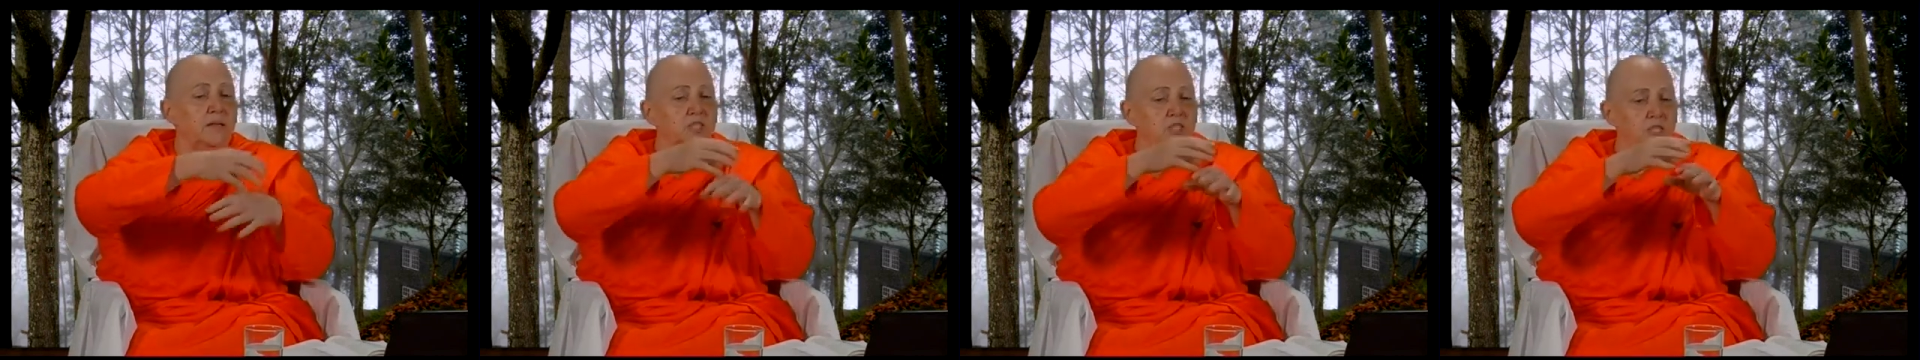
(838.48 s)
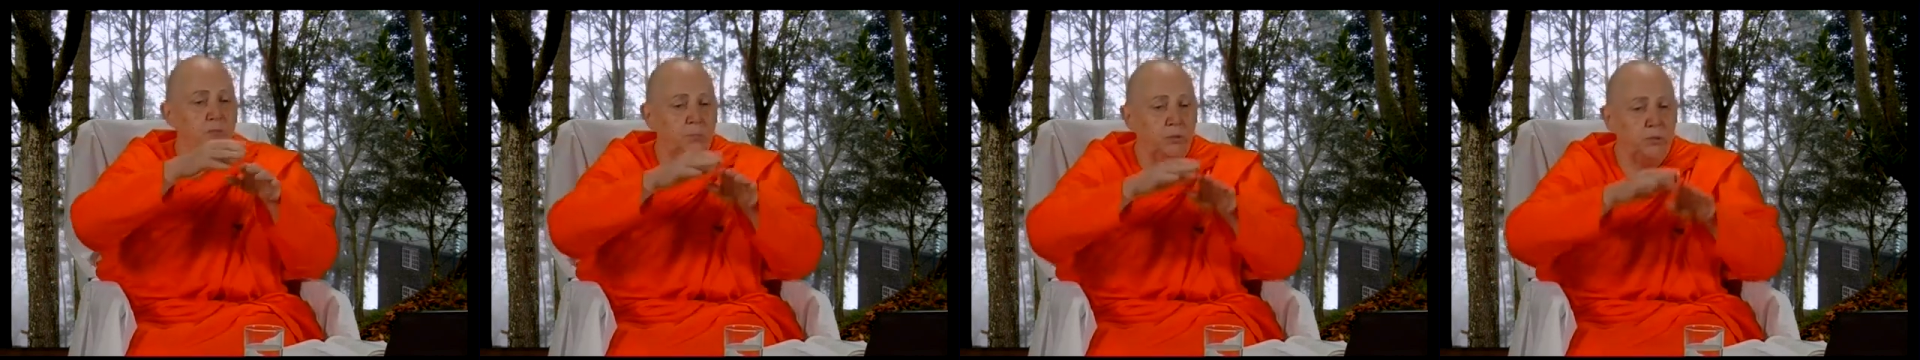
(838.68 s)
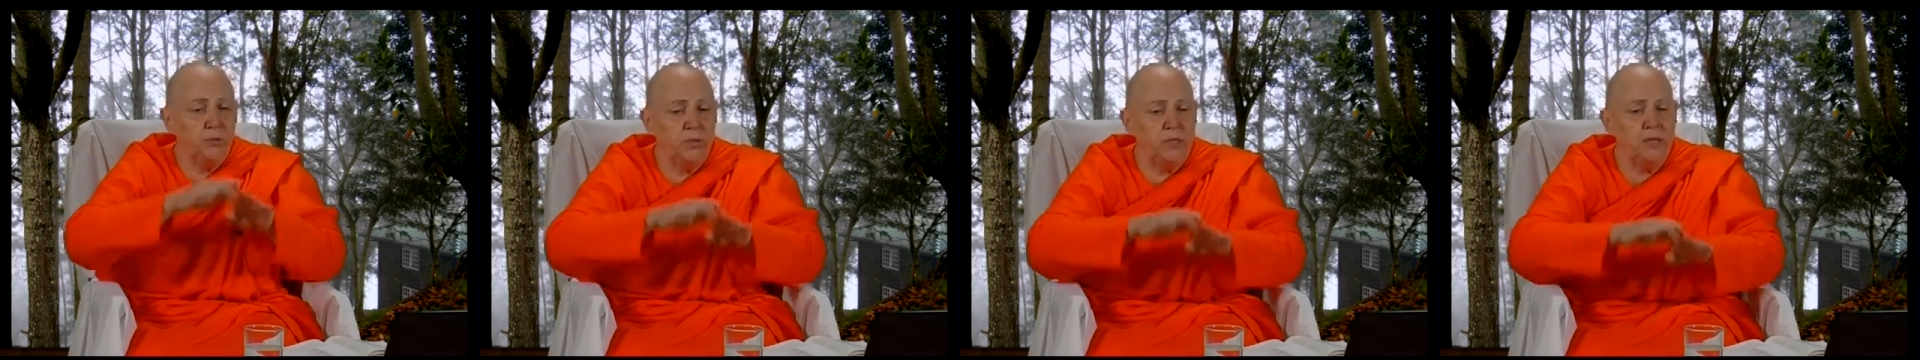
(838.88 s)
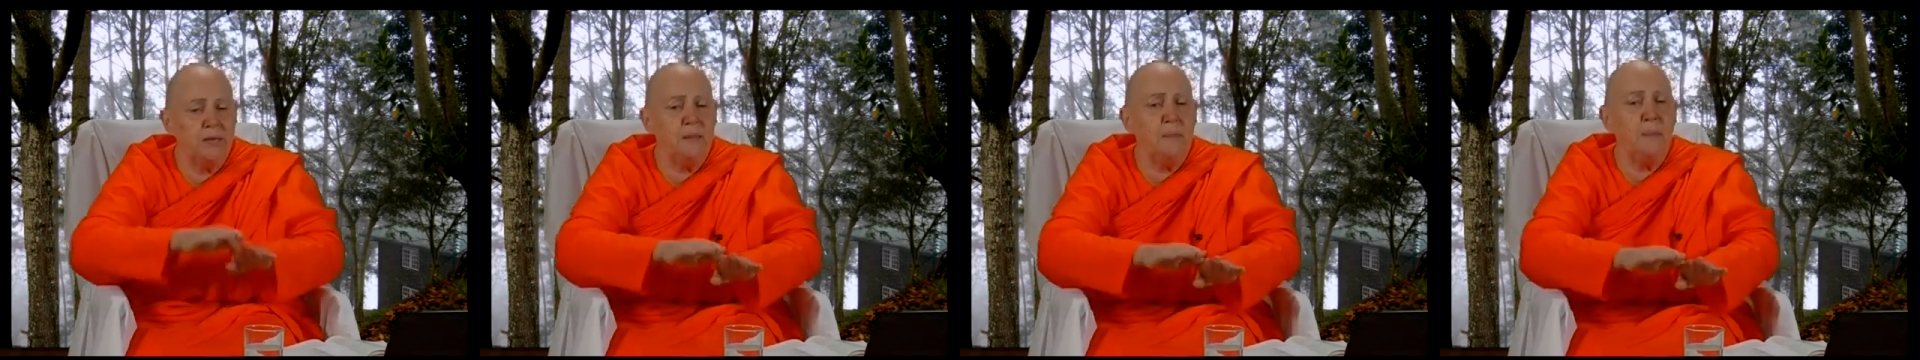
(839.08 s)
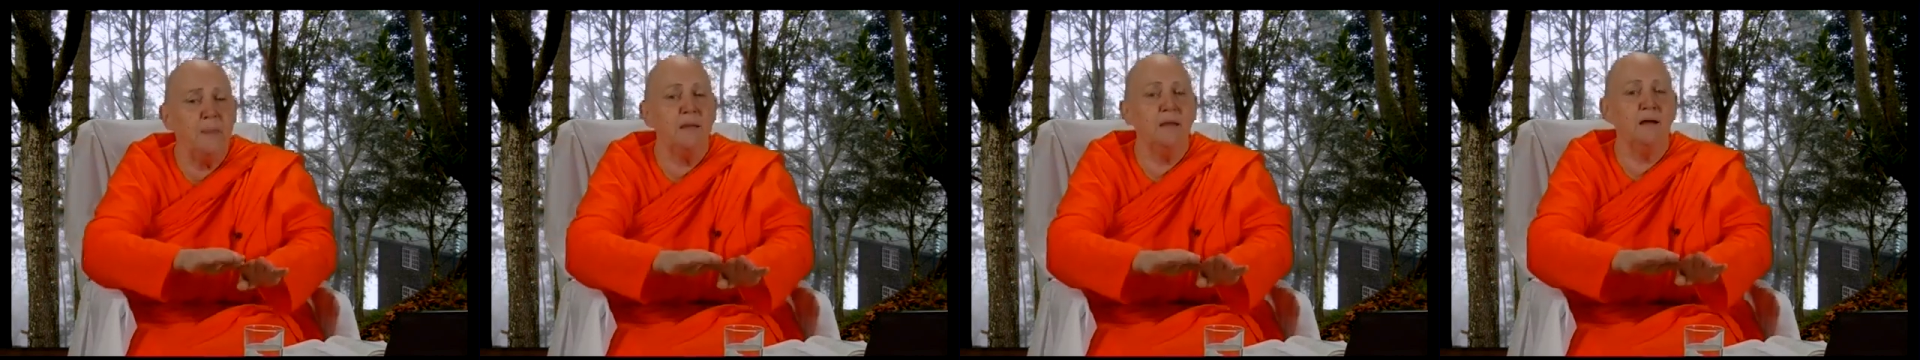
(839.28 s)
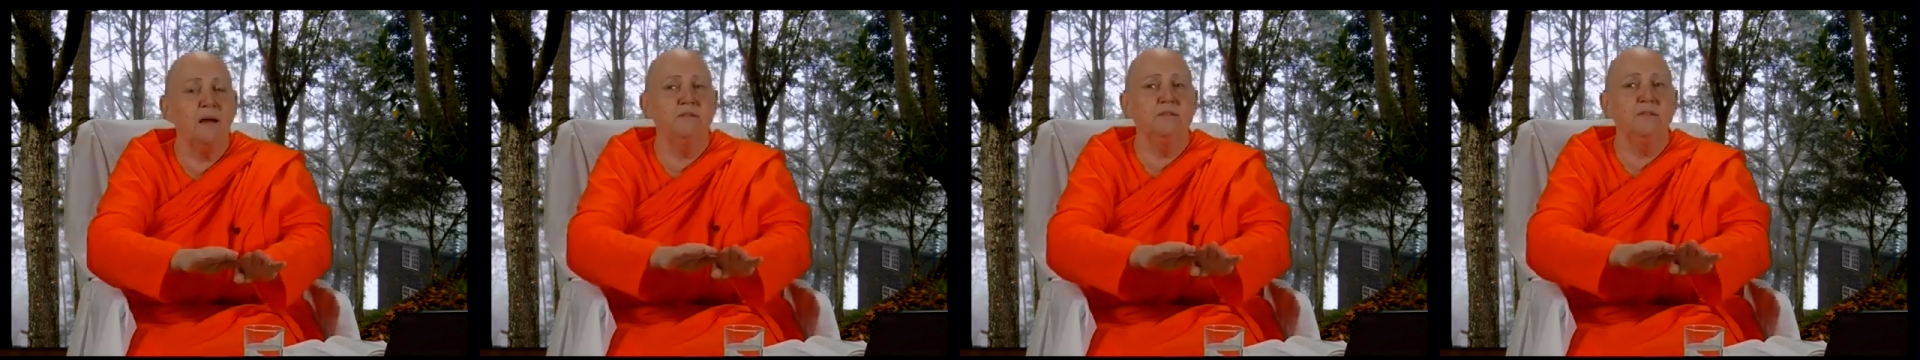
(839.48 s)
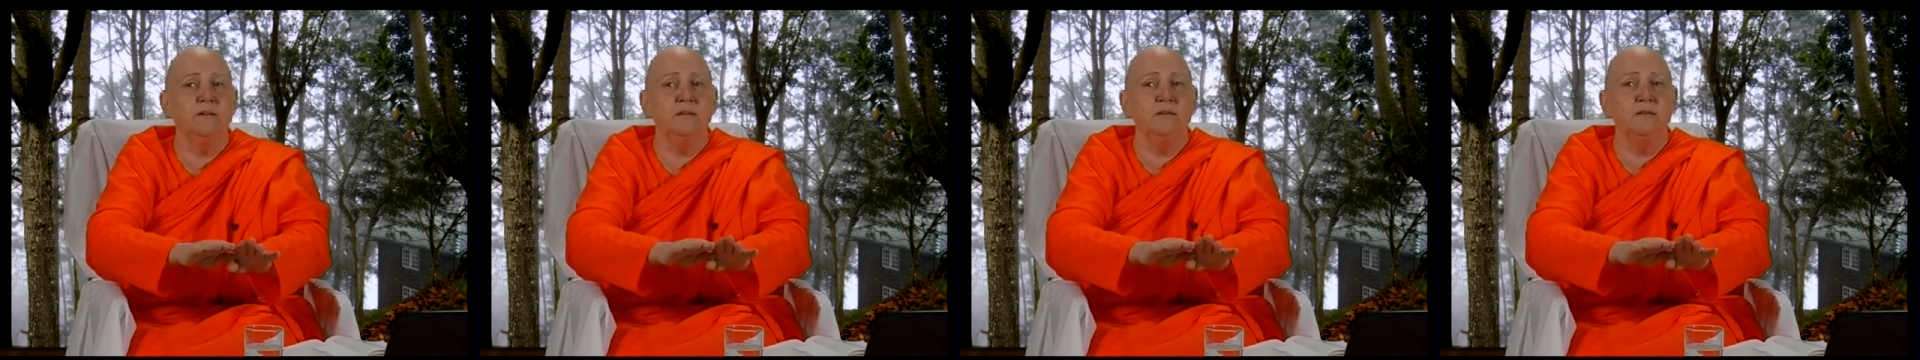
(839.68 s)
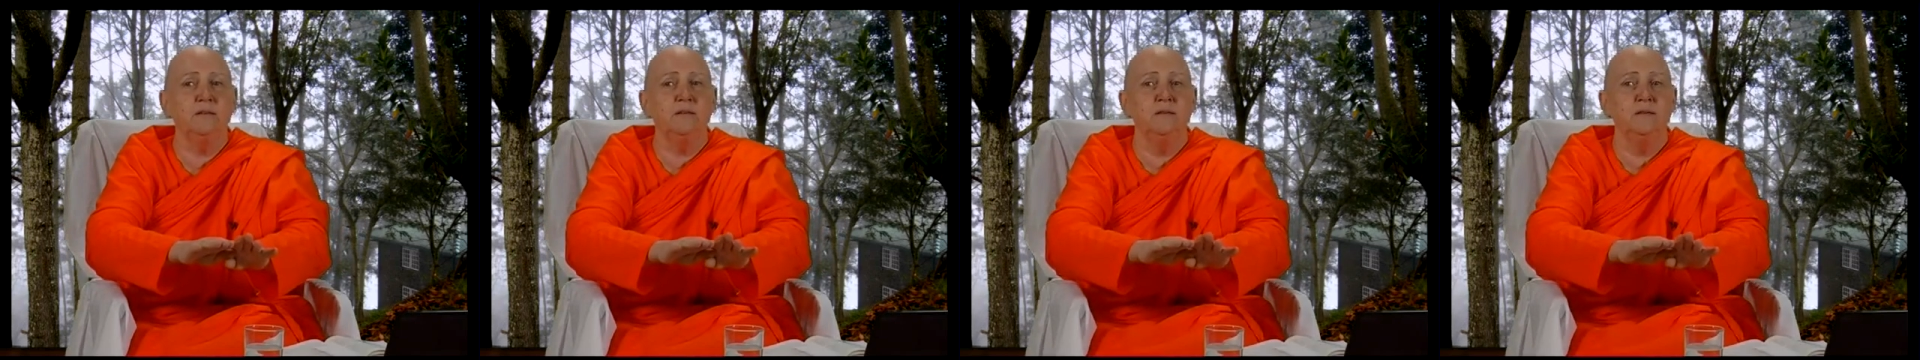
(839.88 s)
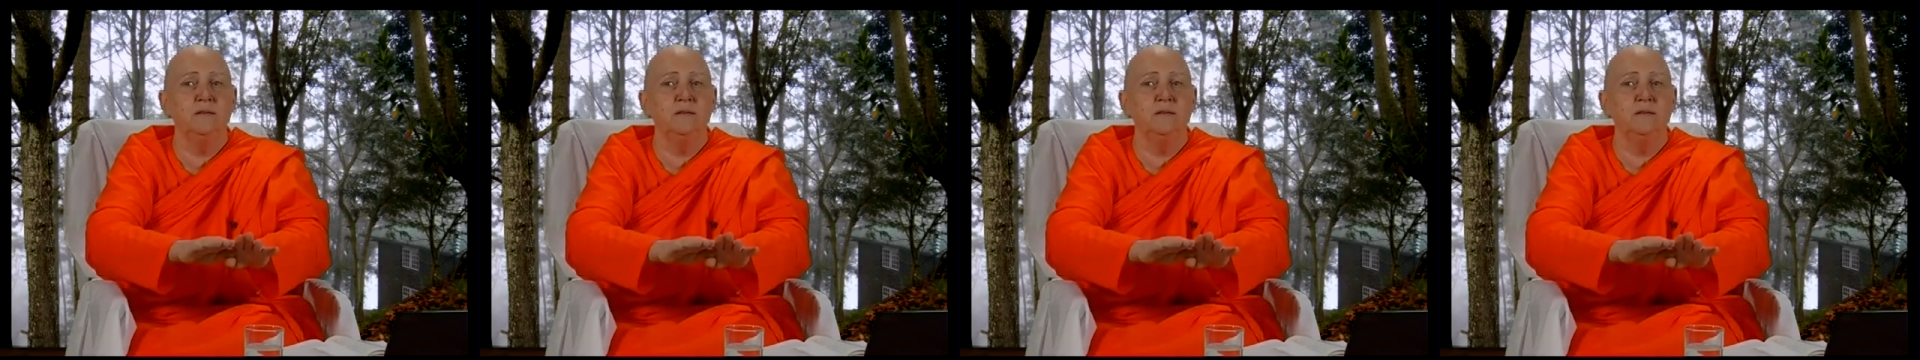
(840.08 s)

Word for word: She put it in the oven,